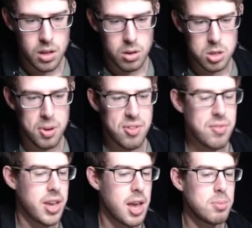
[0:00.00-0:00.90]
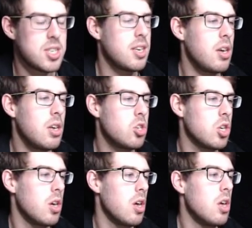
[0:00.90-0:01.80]
What's my favorite game?
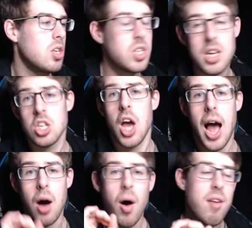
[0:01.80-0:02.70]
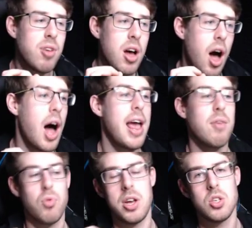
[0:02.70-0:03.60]
Siege. Siege. However, I
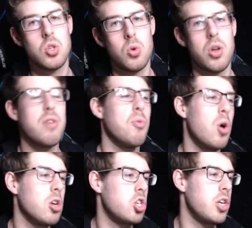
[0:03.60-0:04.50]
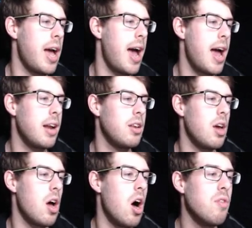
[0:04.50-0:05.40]
have reinstalled Overwatch, and
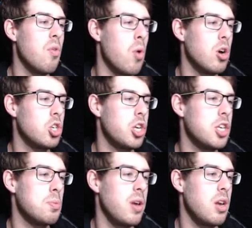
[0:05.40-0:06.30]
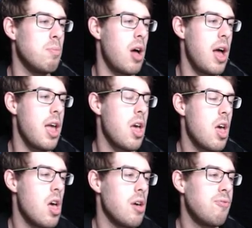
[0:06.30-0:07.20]
Overwatch has been my
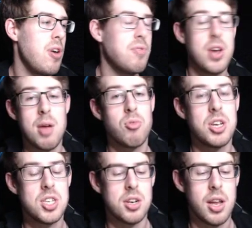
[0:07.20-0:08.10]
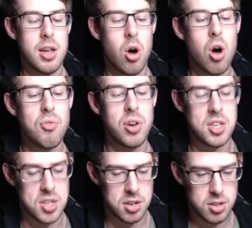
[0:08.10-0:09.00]
favorite game recently. Of
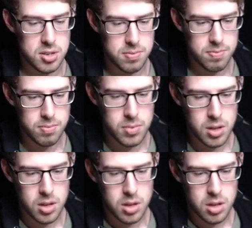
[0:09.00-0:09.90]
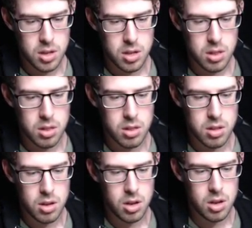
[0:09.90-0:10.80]
recent.
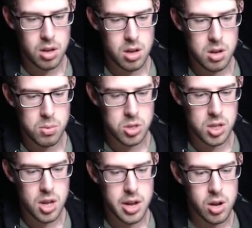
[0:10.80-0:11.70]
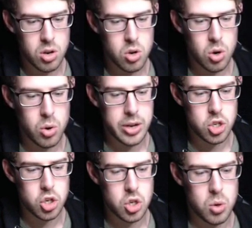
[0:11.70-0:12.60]
Was the guy on
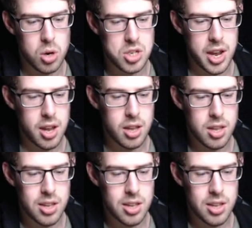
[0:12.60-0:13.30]
Conquest just squatting?